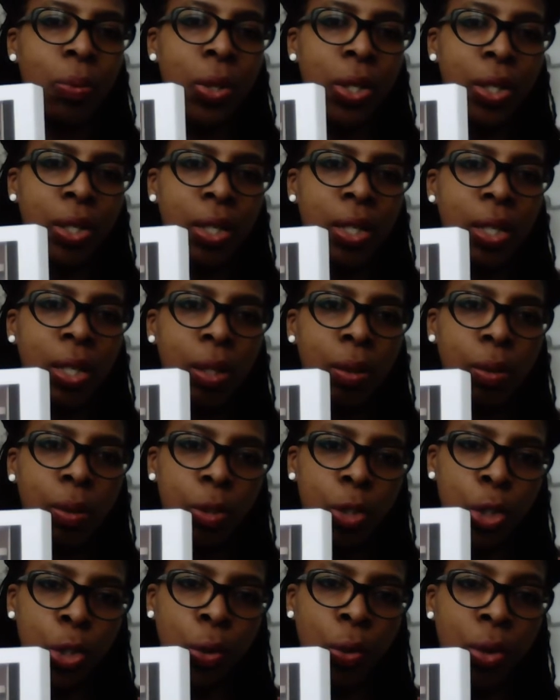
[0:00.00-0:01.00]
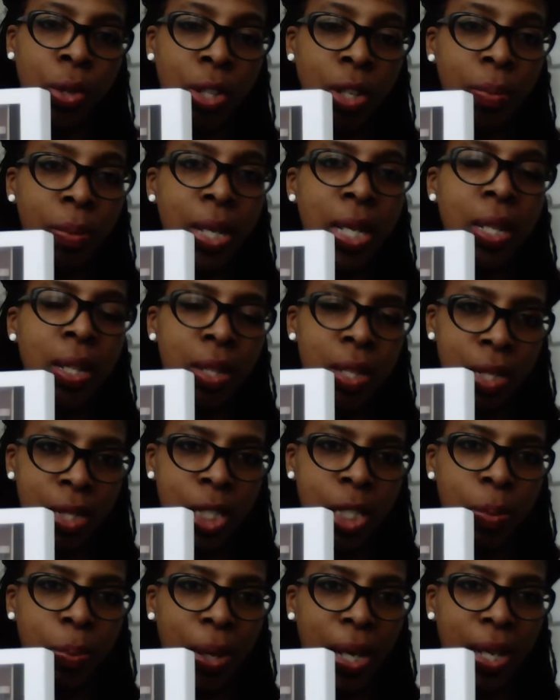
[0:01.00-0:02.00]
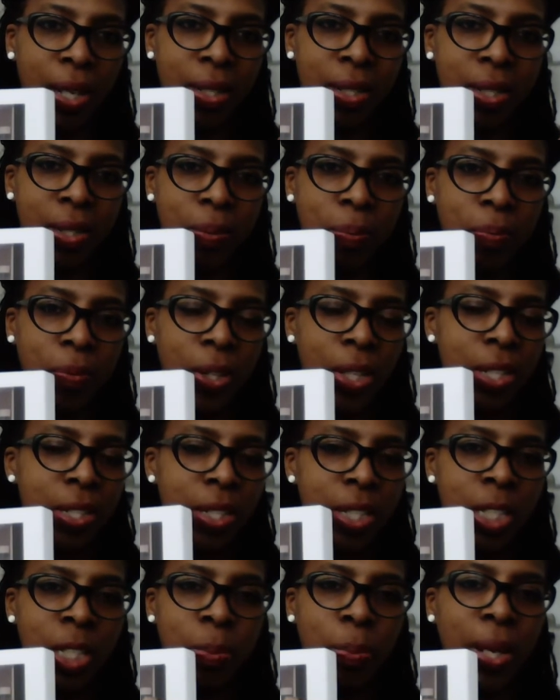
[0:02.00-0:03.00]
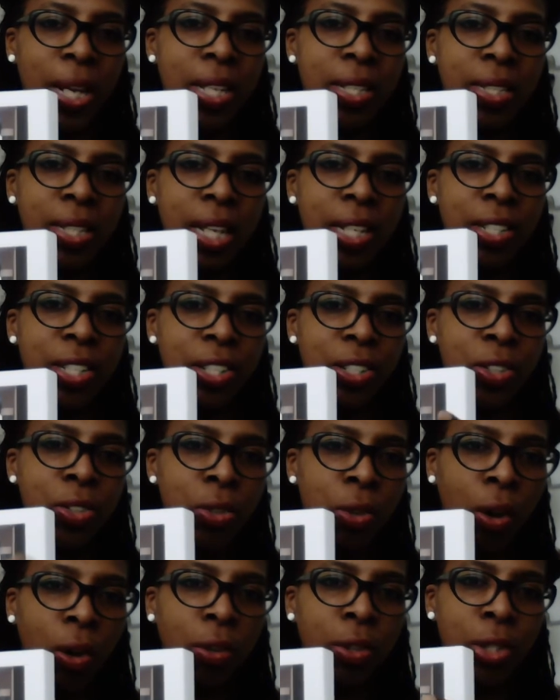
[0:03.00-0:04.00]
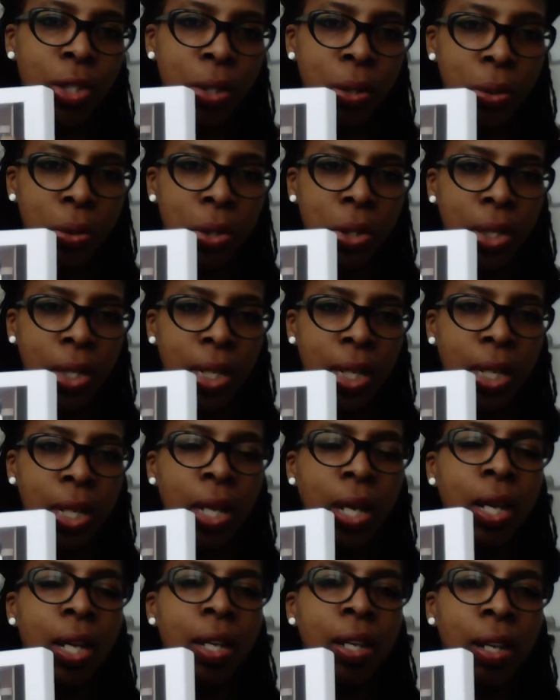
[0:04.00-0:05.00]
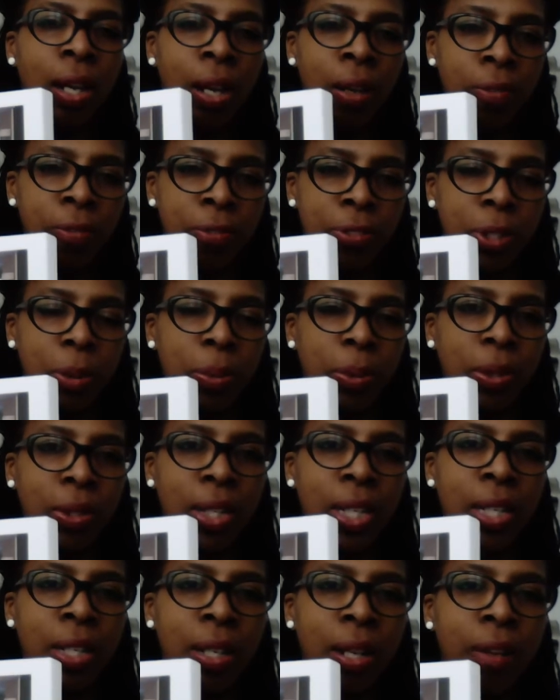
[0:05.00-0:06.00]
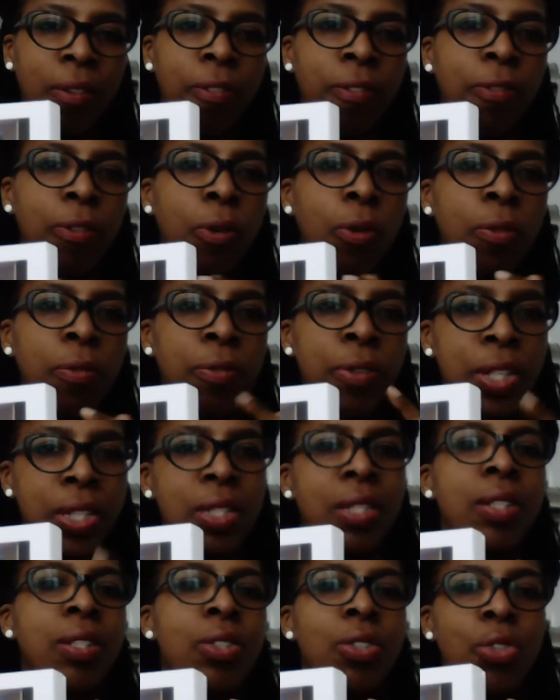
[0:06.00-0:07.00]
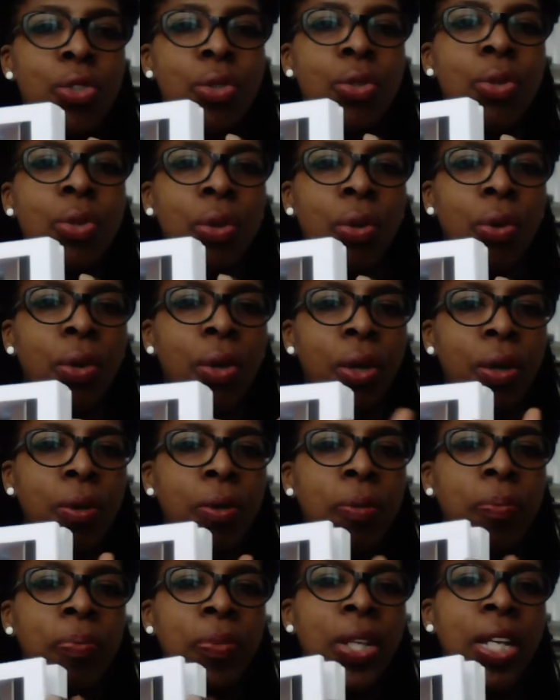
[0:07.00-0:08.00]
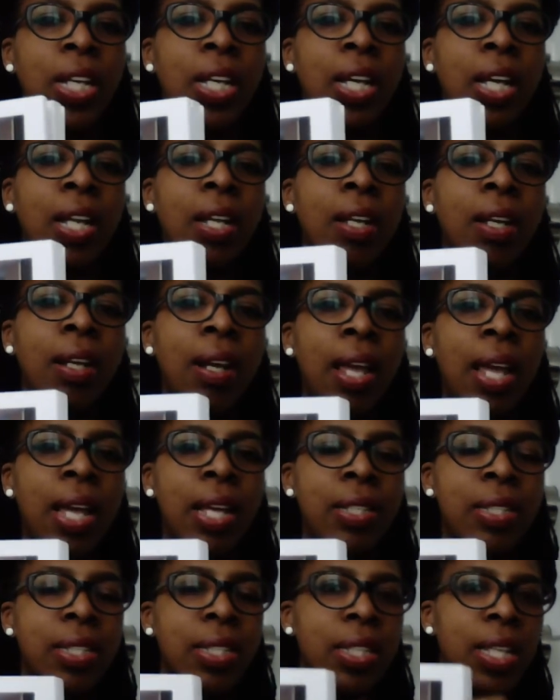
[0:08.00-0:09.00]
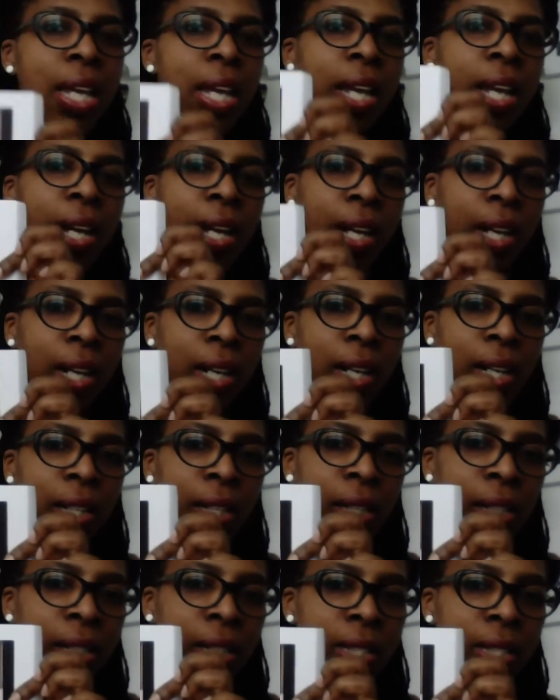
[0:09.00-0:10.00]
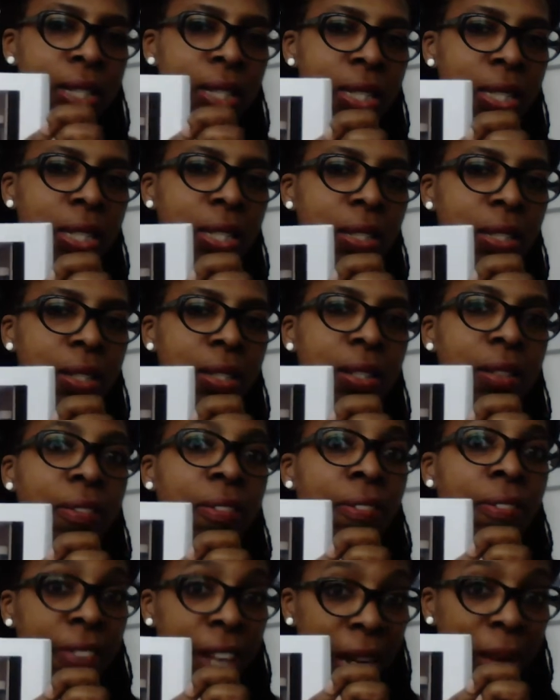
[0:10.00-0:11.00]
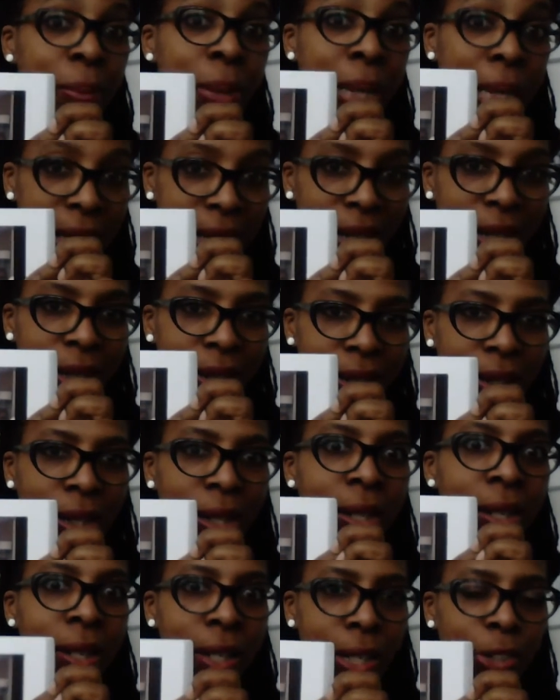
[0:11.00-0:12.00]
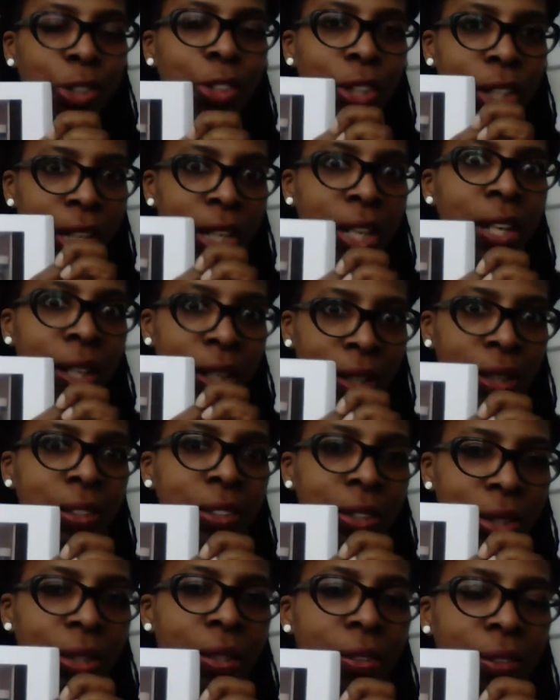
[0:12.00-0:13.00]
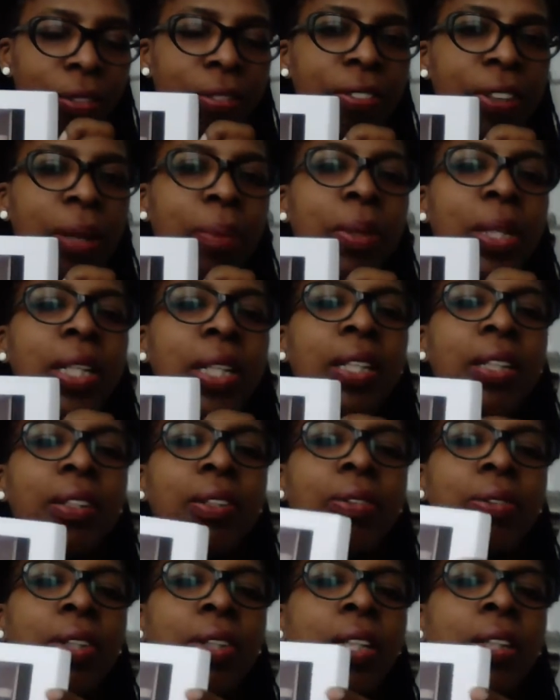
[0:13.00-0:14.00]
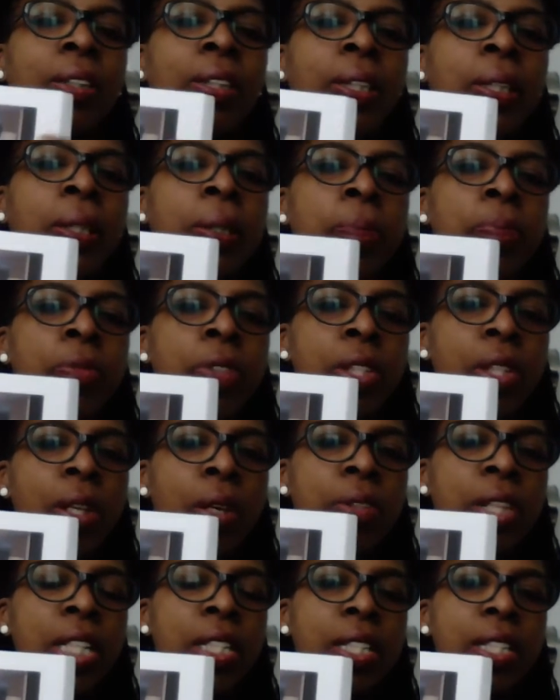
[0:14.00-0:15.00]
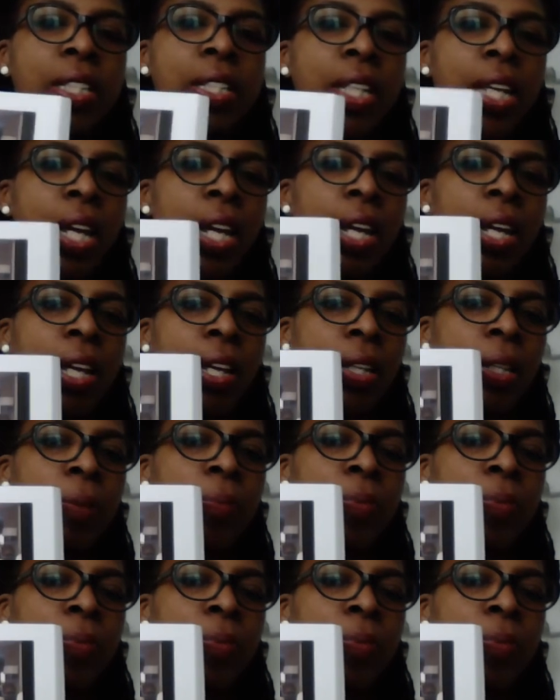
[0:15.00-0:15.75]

would join them in this space. It's a space that is not usually comfortable enough for visitors to your home unless they are considered family, literally are considered family, you know. So this is their,